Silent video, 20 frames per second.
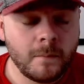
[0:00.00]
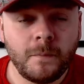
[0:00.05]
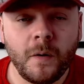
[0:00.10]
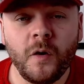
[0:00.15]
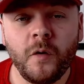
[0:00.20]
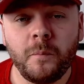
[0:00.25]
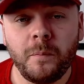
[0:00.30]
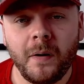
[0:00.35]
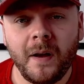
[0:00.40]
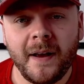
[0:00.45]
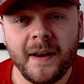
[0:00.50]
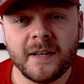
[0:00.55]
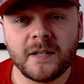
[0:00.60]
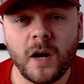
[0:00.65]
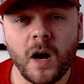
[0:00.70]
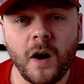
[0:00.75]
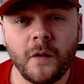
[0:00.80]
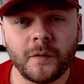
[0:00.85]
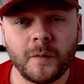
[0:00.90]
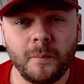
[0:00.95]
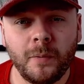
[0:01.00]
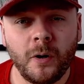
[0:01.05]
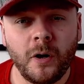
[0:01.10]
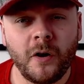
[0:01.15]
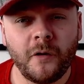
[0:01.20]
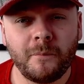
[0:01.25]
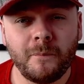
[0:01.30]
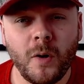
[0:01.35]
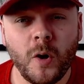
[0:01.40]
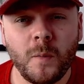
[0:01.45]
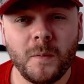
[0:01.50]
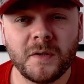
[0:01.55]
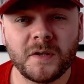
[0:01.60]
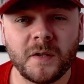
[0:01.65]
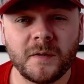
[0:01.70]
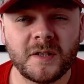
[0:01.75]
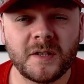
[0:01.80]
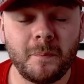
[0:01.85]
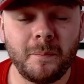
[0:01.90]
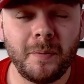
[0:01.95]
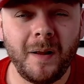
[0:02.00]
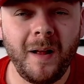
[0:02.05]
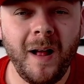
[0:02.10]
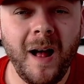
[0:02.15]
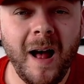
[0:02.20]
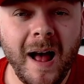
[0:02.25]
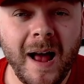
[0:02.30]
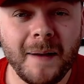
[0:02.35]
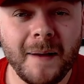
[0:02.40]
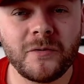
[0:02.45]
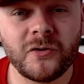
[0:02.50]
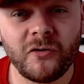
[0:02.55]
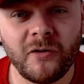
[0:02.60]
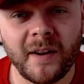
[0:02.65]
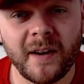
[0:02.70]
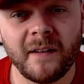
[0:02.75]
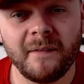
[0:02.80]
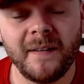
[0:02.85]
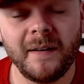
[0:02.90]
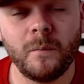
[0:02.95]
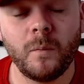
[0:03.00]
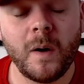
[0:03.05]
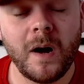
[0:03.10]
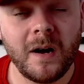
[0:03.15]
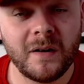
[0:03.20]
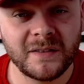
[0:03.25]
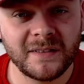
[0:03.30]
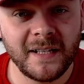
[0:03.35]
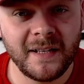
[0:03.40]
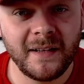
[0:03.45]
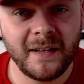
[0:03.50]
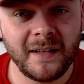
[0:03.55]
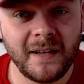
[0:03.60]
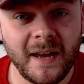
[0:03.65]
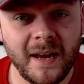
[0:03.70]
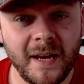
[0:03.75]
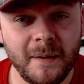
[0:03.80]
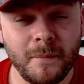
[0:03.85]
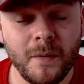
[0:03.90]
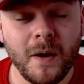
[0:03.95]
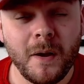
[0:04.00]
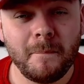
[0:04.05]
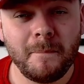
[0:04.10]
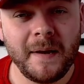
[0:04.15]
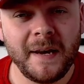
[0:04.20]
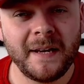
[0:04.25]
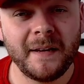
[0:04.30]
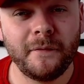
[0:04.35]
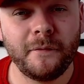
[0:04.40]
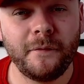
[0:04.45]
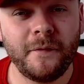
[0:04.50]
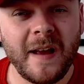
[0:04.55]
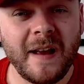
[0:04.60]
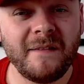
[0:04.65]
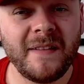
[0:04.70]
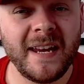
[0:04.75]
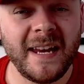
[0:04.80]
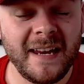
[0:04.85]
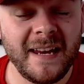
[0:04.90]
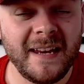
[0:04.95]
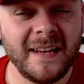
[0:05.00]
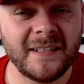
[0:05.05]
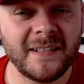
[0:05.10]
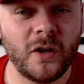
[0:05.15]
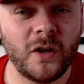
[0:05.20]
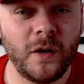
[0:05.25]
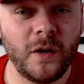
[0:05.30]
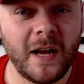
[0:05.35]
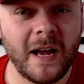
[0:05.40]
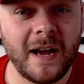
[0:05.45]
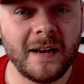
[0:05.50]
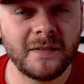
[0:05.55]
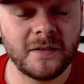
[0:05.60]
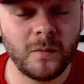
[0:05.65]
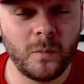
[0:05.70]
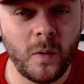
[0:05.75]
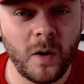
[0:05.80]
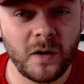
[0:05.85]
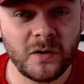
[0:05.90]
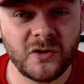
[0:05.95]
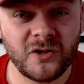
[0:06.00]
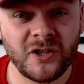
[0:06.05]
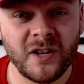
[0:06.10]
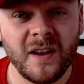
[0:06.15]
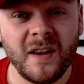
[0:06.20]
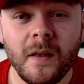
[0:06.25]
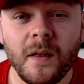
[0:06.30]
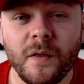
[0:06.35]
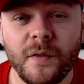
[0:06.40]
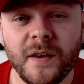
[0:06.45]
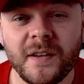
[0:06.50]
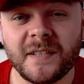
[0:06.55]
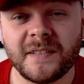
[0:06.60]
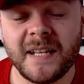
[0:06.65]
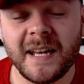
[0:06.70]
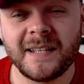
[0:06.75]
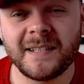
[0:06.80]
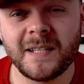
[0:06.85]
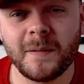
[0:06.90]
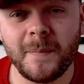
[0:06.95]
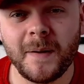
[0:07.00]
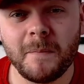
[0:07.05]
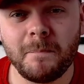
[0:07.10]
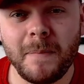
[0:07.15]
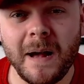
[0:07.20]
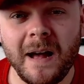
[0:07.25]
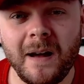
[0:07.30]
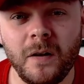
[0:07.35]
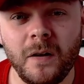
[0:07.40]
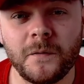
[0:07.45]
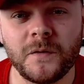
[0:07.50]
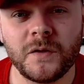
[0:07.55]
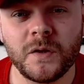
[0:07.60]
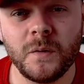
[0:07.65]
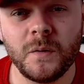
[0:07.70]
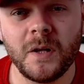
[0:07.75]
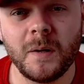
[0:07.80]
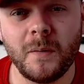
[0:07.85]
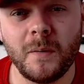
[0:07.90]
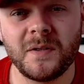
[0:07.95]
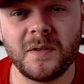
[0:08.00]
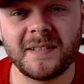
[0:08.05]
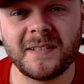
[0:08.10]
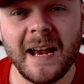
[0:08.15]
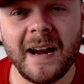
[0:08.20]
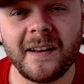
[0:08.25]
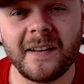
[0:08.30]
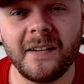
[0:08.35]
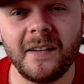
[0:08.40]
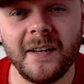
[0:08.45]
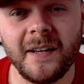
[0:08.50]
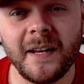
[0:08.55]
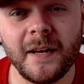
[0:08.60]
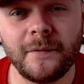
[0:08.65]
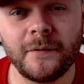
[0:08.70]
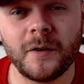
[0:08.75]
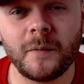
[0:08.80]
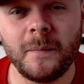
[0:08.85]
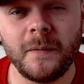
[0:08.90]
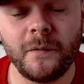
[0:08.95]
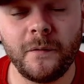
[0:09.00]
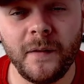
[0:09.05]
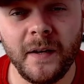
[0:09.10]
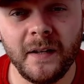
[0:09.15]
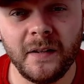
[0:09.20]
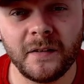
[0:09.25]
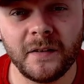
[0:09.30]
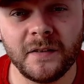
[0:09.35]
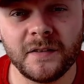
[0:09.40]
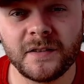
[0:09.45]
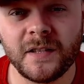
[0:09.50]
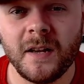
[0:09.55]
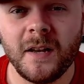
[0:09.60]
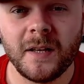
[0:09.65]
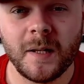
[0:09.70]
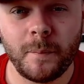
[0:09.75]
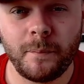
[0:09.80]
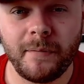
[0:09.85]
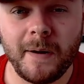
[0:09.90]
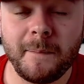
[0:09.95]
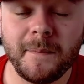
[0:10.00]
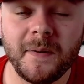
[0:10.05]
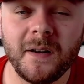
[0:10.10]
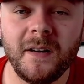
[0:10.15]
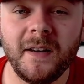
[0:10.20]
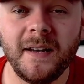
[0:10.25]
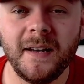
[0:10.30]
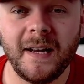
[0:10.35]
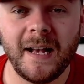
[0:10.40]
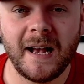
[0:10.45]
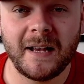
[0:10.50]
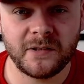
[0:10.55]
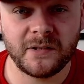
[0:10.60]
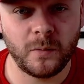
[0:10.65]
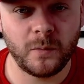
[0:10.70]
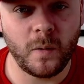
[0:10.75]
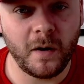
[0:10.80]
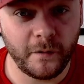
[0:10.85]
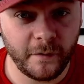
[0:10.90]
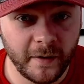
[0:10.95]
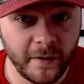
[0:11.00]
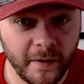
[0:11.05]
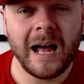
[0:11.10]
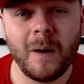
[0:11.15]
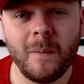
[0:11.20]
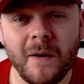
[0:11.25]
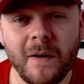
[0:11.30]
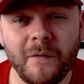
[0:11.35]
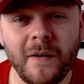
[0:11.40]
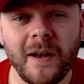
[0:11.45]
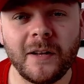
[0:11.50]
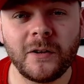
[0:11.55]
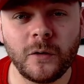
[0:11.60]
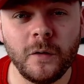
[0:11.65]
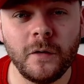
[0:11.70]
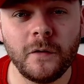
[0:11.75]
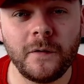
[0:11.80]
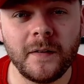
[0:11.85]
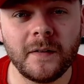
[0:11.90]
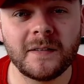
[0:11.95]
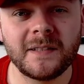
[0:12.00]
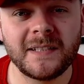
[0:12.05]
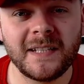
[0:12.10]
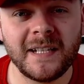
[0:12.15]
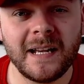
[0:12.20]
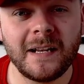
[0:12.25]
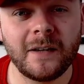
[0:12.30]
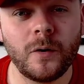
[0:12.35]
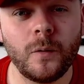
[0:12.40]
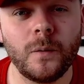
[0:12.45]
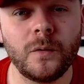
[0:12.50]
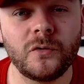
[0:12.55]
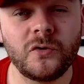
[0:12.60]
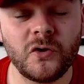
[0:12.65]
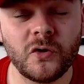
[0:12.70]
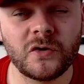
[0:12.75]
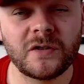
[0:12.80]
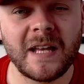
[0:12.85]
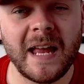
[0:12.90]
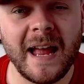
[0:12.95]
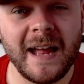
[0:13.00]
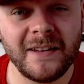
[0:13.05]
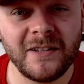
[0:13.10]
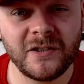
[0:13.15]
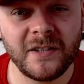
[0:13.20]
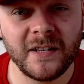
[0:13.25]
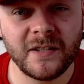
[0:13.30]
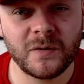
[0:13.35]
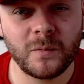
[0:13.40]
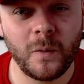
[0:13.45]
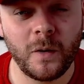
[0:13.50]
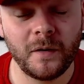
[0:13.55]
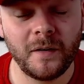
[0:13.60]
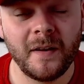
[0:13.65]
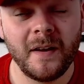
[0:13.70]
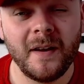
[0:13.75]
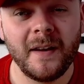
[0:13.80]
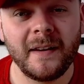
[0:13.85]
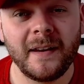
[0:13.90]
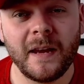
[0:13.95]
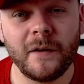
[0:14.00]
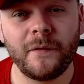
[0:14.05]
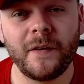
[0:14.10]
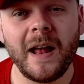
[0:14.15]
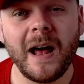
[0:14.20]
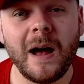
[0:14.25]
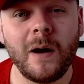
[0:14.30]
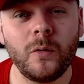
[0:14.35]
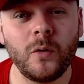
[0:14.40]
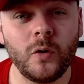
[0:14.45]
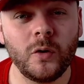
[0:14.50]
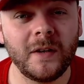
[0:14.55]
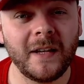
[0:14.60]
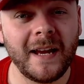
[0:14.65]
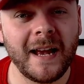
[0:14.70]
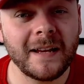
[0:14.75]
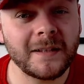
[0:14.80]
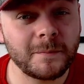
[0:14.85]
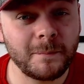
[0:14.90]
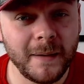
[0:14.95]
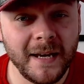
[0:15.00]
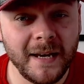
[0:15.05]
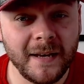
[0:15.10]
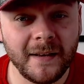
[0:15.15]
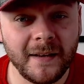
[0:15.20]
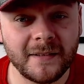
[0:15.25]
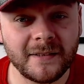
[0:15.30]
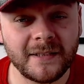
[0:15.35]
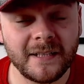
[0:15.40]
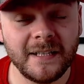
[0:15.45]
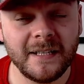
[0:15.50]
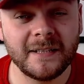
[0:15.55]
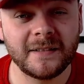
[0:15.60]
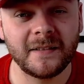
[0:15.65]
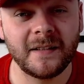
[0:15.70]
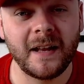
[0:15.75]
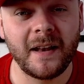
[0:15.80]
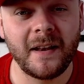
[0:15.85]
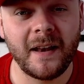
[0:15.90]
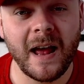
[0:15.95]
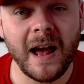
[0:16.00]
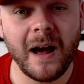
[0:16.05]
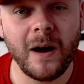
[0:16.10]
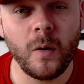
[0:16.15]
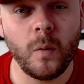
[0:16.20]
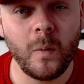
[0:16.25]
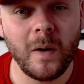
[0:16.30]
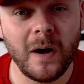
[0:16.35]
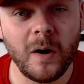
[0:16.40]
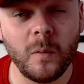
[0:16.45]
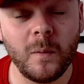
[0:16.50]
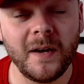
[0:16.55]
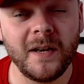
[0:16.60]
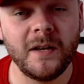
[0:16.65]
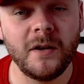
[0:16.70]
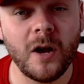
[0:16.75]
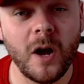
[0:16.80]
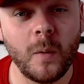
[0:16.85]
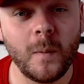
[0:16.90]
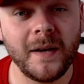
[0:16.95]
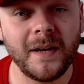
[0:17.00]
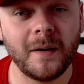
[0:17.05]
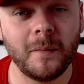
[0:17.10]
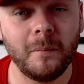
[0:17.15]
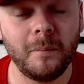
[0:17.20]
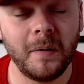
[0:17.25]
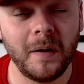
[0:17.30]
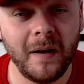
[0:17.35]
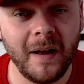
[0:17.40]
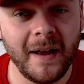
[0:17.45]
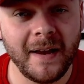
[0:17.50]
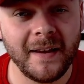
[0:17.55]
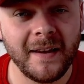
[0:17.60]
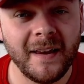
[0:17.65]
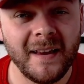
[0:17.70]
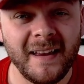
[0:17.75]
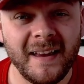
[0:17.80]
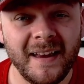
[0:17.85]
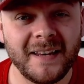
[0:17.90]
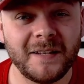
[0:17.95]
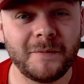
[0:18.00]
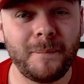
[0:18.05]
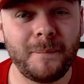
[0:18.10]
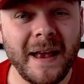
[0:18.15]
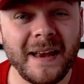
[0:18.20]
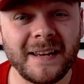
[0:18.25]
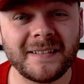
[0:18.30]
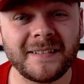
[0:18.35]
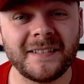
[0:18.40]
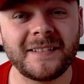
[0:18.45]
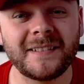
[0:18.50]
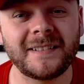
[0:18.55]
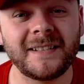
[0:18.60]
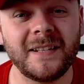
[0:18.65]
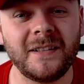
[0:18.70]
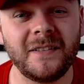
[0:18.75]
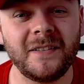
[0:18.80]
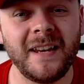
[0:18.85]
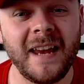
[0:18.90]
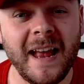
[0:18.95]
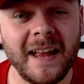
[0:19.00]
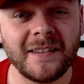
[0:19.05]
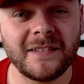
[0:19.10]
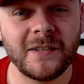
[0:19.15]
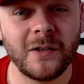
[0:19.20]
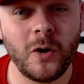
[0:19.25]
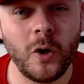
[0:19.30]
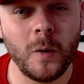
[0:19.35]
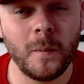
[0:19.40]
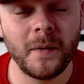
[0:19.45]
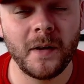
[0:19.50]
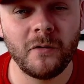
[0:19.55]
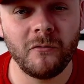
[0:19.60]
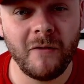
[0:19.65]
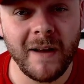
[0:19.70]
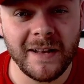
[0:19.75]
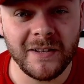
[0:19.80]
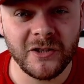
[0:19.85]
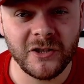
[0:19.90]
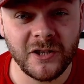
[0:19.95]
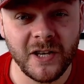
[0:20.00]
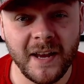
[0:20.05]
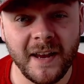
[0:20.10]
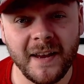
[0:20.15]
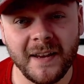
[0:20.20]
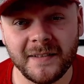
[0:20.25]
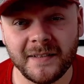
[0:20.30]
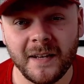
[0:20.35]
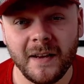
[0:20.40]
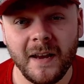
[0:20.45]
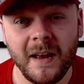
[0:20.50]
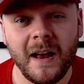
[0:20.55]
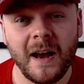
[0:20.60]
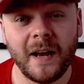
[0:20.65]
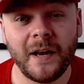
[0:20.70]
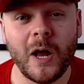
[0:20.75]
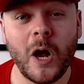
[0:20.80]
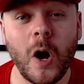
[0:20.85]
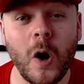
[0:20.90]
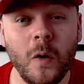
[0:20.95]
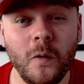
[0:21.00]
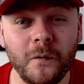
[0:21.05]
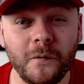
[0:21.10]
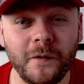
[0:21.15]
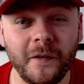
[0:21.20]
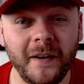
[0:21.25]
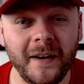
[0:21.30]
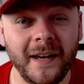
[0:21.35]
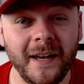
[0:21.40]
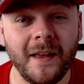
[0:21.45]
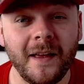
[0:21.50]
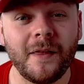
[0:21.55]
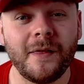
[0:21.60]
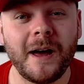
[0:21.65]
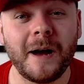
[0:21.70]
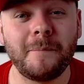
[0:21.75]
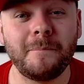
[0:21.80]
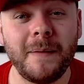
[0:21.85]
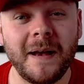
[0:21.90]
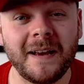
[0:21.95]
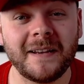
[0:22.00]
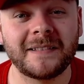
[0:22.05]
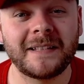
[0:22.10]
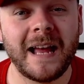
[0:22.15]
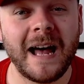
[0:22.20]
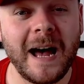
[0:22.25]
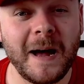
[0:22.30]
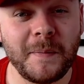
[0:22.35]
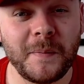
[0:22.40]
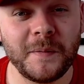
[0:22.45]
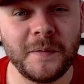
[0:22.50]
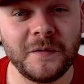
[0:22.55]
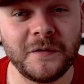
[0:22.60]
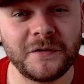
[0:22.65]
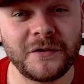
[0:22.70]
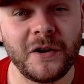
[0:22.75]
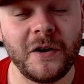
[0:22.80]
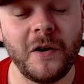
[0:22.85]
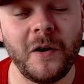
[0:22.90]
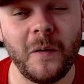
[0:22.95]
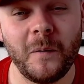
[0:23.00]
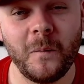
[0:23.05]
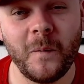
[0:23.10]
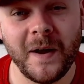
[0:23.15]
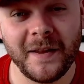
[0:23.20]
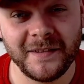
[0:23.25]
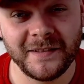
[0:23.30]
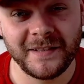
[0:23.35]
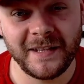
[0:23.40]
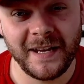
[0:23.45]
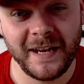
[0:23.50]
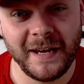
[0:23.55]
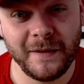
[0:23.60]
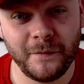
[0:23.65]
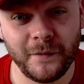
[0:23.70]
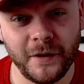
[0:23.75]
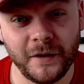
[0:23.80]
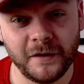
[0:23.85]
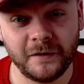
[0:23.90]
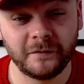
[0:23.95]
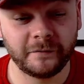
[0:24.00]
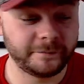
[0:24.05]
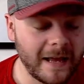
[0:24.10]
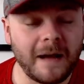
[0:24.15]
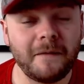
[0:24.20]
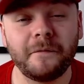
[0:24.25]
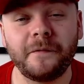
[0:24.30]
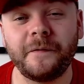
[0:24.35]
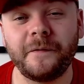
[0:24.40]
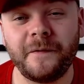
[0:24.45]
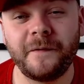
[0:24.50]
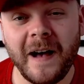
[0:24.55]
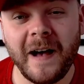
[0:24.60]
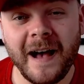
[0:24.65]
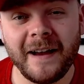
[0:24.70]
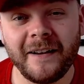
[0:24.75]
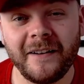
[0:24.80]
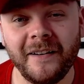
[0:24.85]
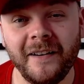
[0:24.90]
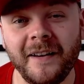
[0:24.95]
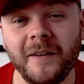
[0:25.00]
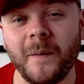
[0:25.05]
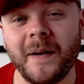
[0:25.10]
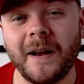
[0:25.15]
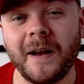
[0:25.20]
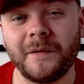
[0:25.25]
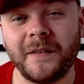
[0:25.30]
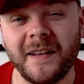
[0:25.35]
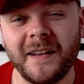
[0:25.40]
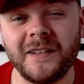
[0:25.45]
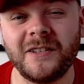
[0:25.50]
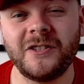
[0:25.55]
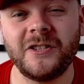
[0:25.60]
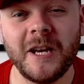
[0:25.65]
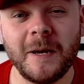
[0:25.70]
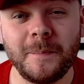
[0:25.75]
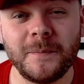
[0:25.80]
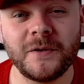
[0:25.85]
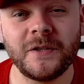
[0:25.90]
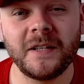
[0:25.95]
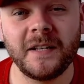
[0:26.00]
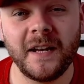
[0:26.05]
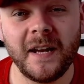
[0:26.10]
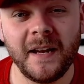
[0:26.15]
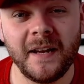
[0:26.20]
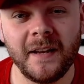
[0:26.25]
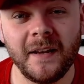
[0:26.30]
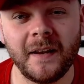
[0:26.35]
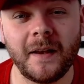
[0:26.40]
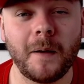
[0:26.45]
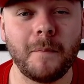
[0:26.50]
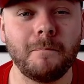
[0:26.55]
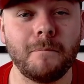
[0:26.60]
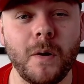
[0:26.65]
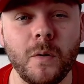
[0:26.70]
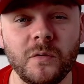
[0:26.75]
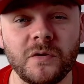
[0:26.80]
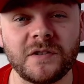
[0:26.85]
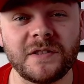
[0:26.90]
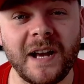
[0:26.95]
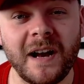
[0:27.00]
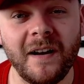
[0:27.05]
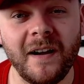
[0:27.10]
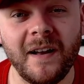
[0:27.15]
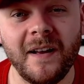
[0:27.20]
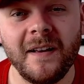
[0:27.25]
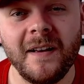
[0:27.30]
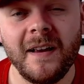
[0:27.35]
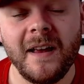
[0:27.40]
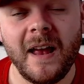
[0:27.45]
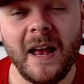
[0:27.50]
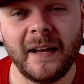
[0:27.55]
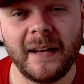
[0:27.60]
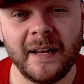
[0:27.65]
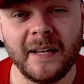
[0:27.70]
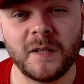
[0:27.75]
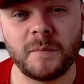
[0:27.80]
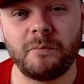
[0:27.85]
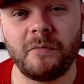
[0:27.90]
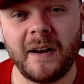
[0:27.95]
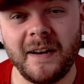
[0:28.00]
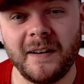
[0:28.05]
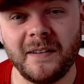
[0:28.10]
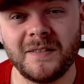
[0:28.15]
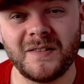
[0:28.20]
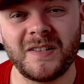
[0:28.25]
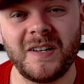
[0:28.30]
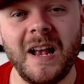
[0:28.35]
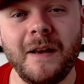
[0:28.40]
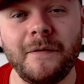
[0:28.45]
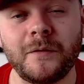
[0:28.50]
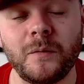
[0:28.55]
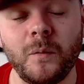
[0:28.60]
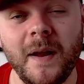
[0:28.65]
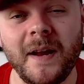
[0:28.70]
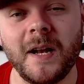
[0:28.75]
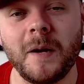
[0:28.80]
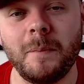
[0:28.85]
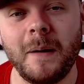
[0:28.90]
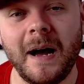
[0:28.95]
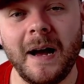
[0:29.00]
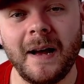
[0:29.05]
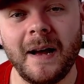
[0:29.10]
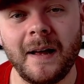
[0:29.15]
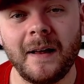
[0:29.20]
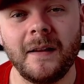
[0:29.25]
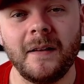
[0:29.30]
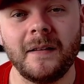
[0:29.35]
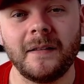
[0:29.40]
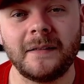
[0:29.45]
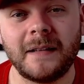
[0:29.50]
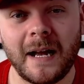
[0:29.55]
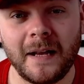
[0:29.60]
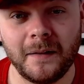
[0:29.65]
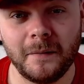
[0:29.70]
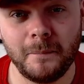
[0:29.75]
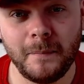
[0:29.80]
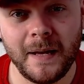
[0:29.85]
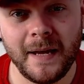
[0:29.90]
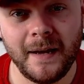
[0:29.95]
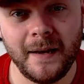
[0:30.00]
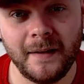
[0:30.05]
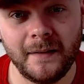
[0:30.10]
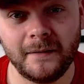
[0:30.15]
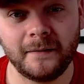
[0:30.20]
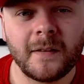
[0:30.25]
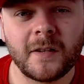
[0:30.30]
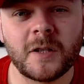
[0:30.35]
Both players often pull off moments of sublime trickery whilst in the game, making it very easy on the eye to watch. This sets to be a battle of 2 of the most technically gifted midfielders the Premier League has to offer. However, I do feel Thiago will just edge this one. Given how good he has been this season and how well we know he can play, his best is still yet to come in a red shirt, and hopefully that best happens on Wednesday evening. And finally, we have the Egyptian king Mo Salah against Brighton's left wing back Dan Burn.